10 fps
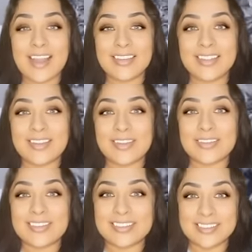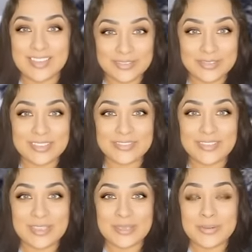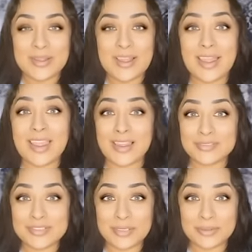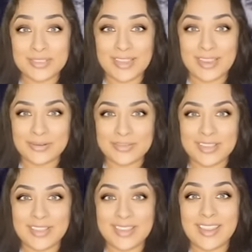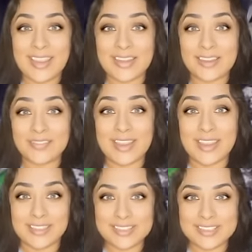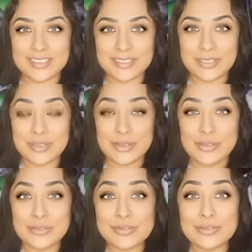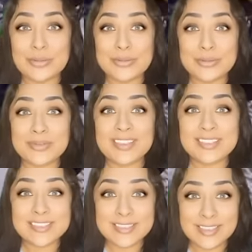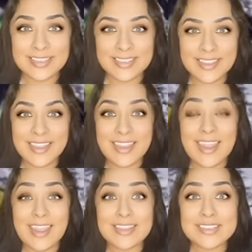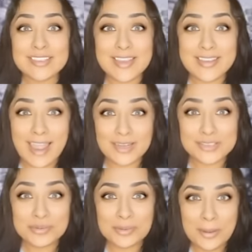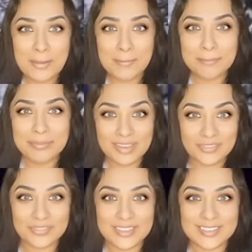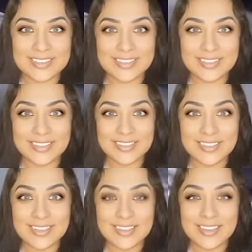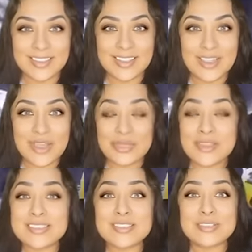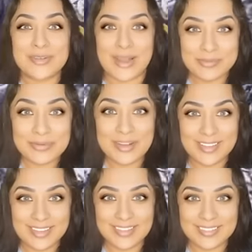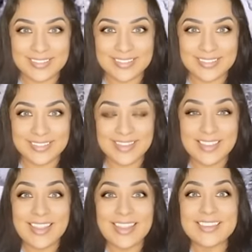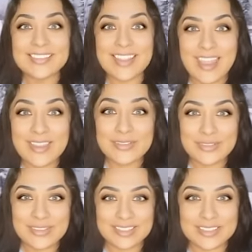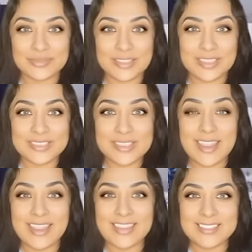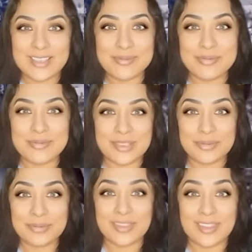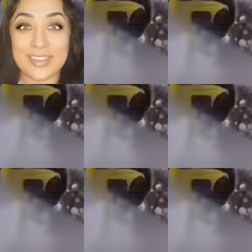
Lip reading: Now, take a look at the video. I have slowed it down and I've enhanced it so you can see it's an actual Bigfoot. This is groundbreaking. Take a look at this footage and tell me what you think.